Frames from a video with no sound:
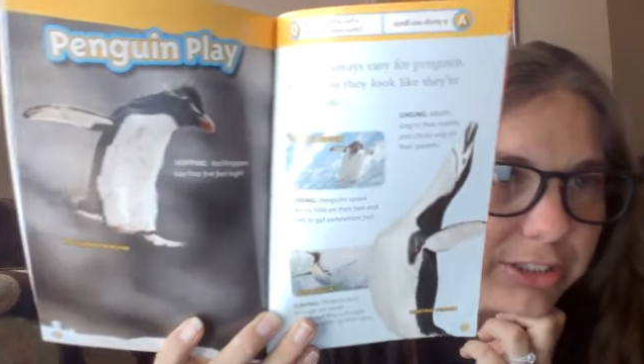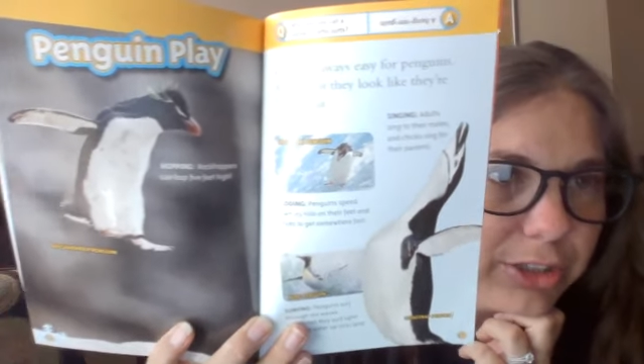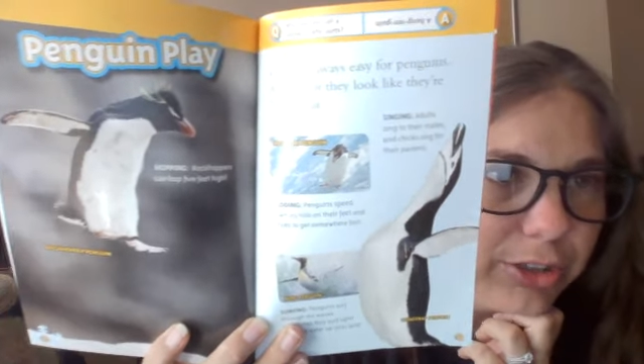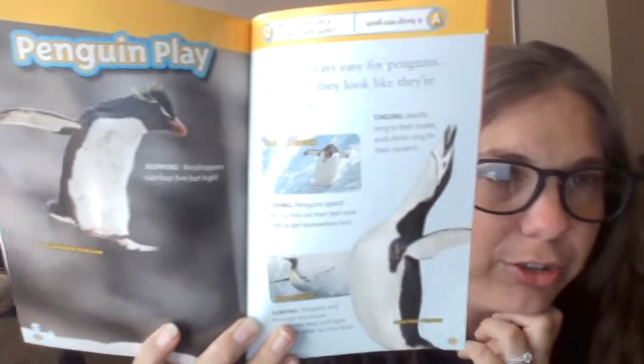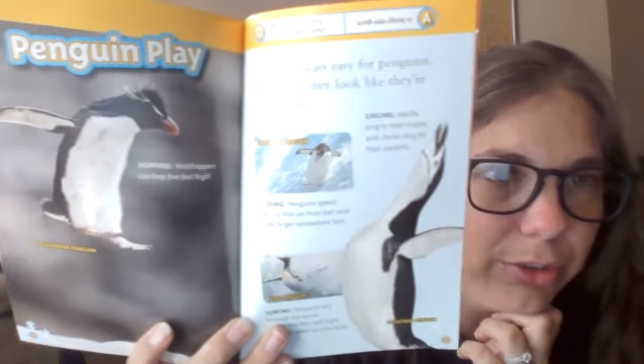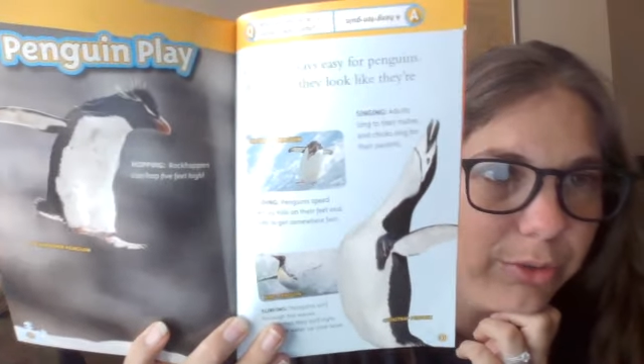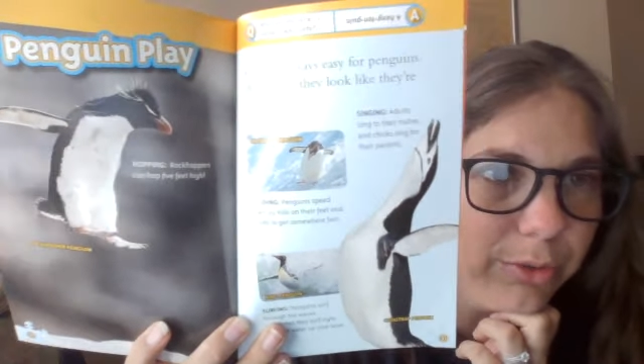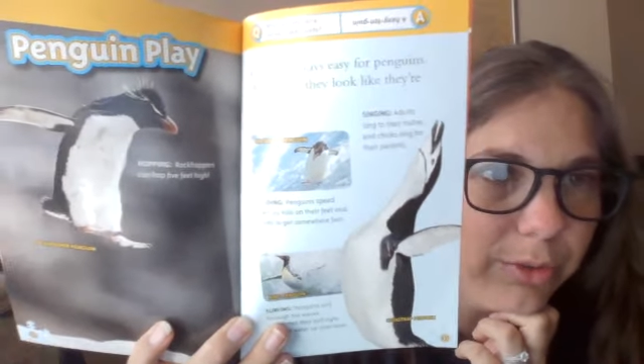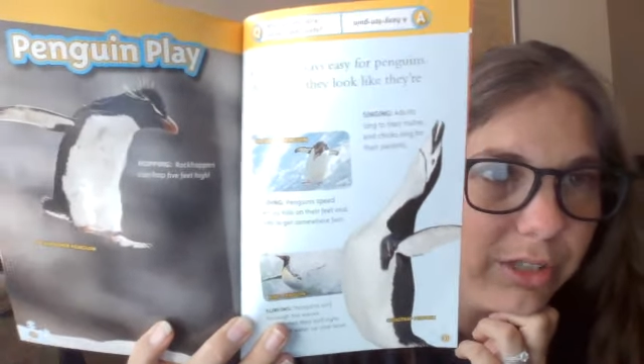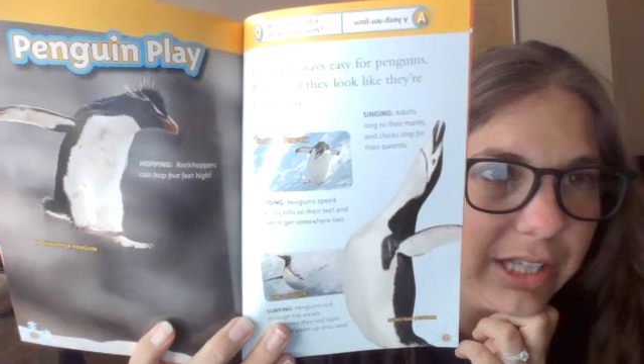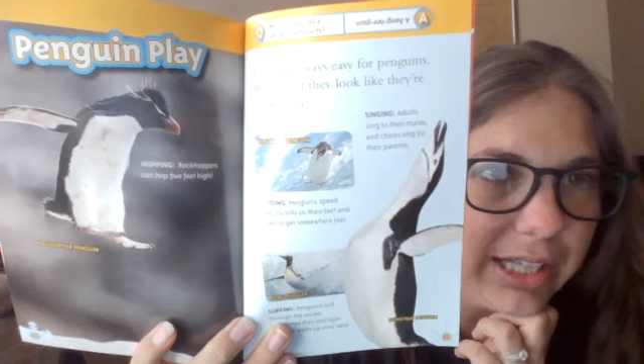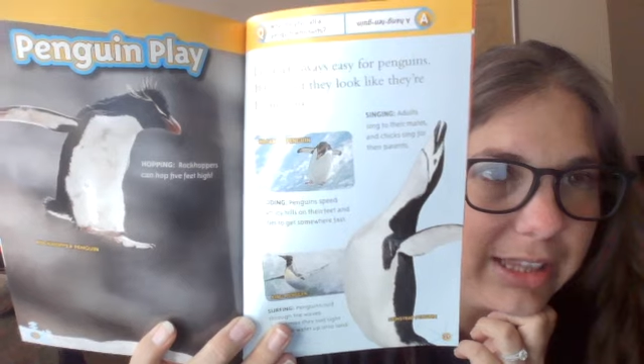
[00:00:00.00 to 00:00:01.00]
to do
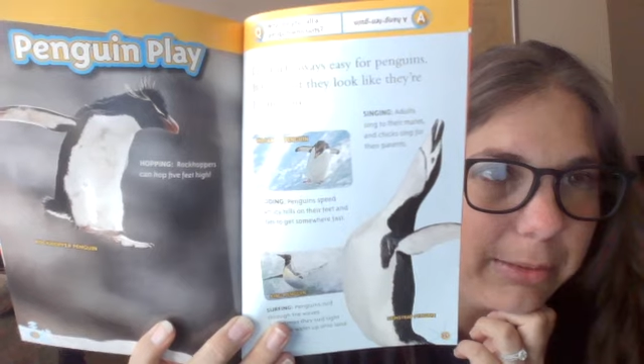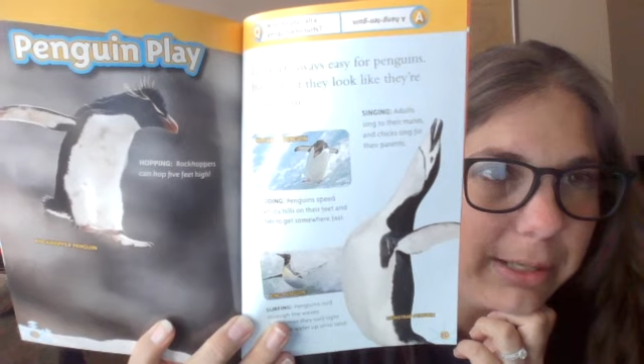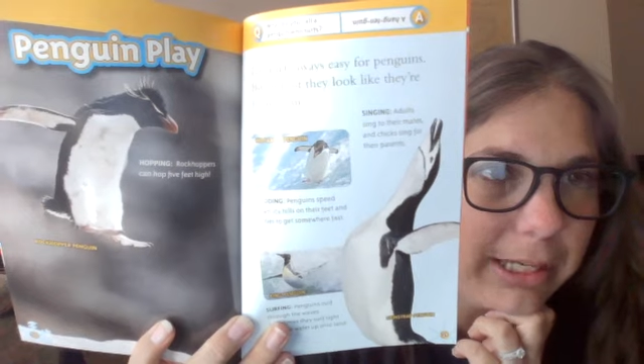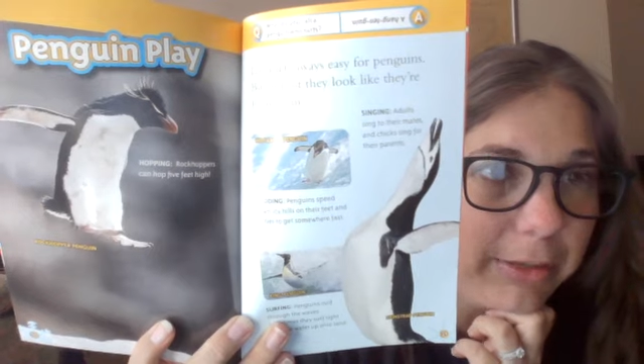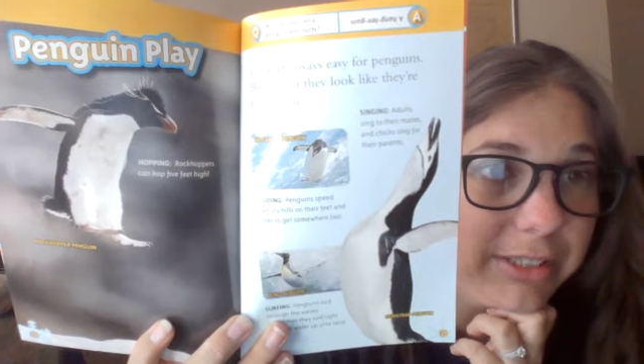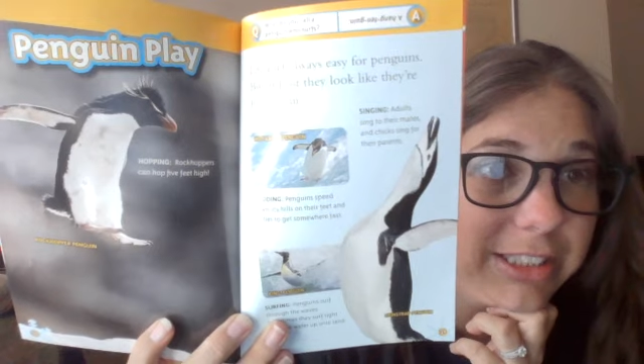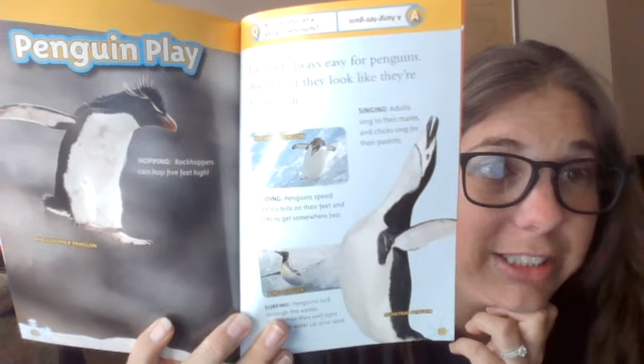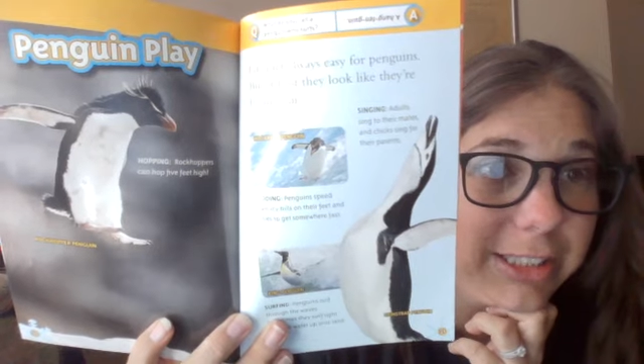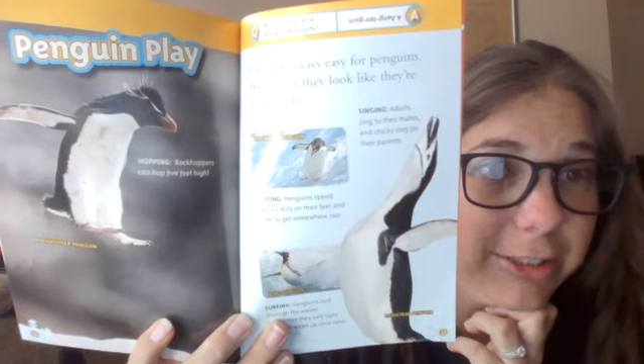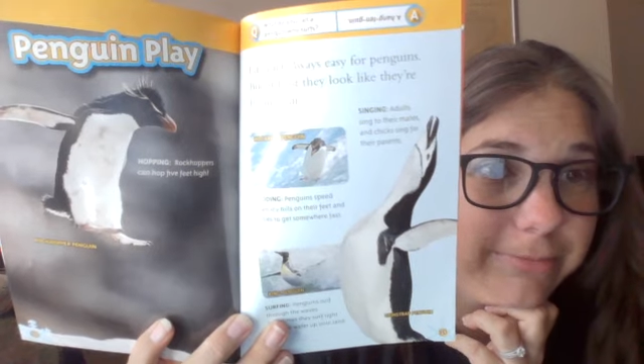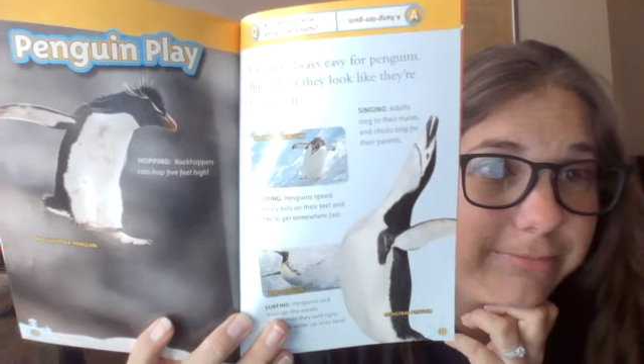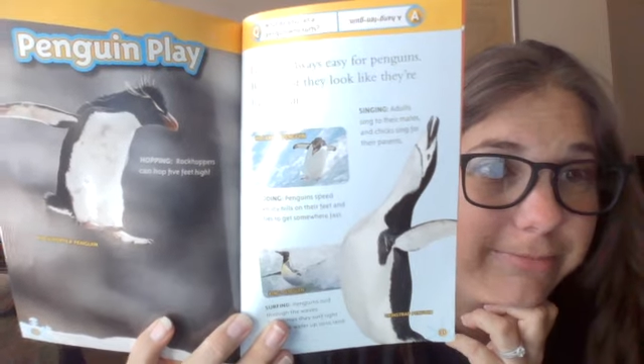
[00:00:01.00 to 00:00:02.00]
like the penguins
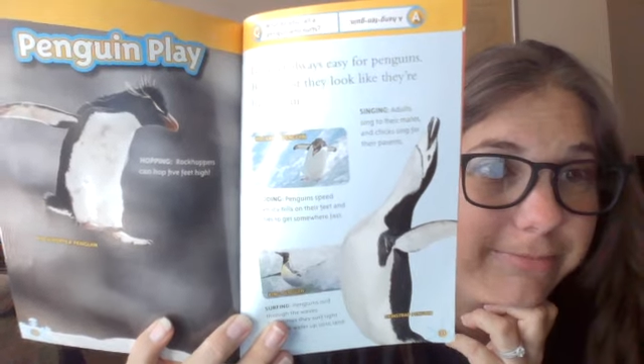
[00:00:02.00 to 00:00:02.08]
do?